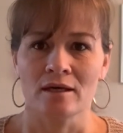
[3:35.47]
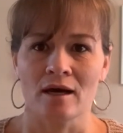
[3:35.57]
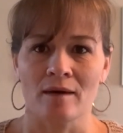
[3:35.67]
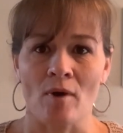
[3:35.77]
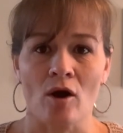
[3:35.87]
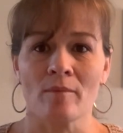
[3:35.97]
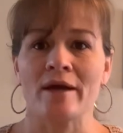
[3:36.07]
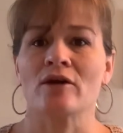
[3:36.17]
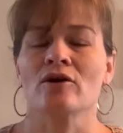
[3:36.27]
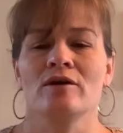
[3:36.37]
are
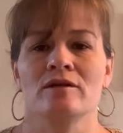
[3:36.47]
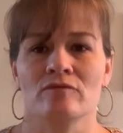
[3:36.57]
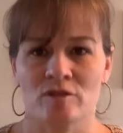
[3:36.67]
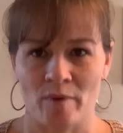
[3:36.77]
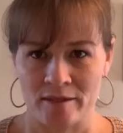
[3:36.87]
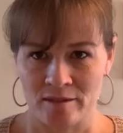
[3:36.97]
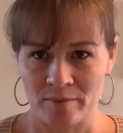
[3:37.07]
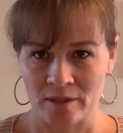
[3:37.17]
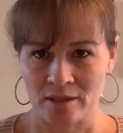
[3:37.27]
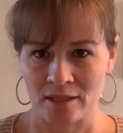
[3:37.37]
my current
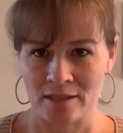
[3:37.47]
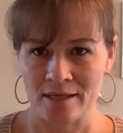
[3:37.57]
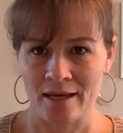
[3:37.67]
responsibilities,